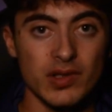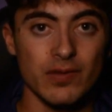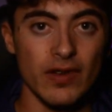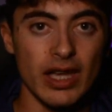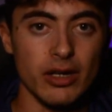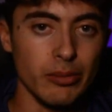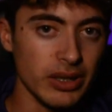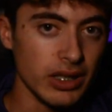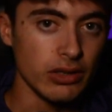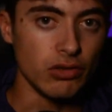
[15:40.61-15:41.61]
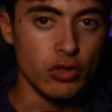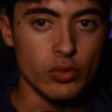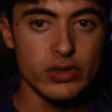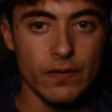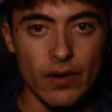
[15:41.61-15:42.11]
Vader being
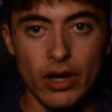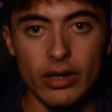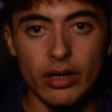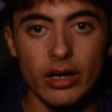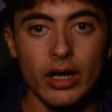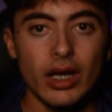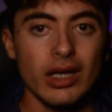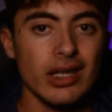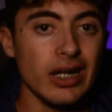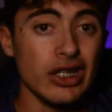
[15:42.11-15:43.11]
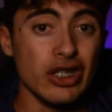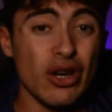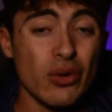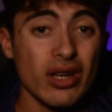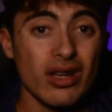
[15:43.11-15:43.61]
Luke's father. You got
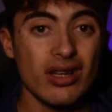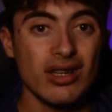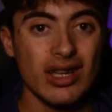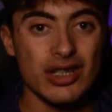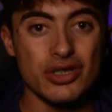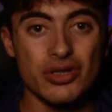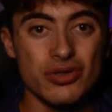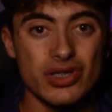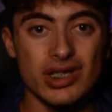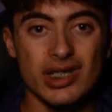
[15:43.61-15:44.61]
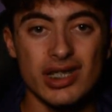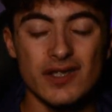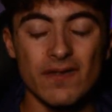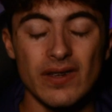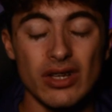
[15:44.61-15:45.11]
Yoda introduced into
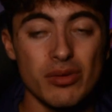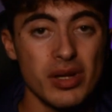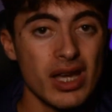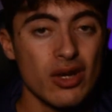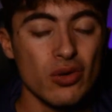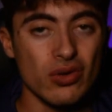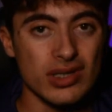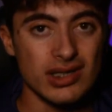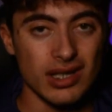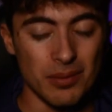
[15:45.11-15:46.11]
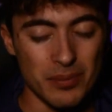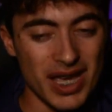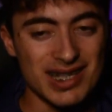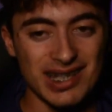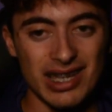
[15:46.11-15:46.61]
this film, who is an
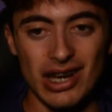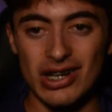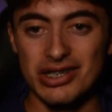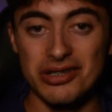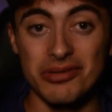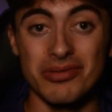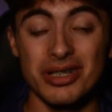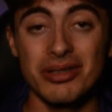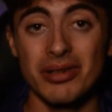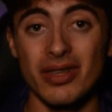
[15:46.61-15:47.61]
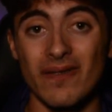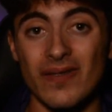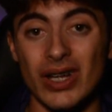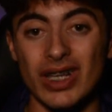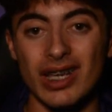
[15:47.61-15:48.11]
amazing character, really
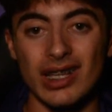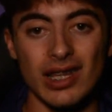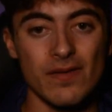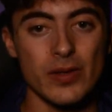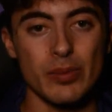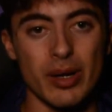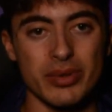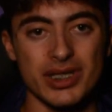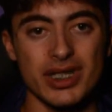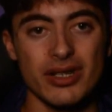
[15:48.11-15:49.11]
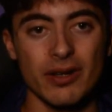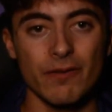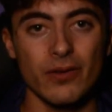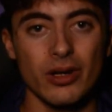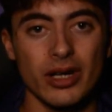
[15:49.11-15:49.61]
funny. I love the puppeteering
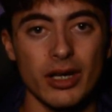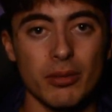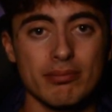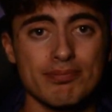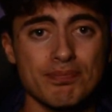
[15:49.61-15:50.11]
for him.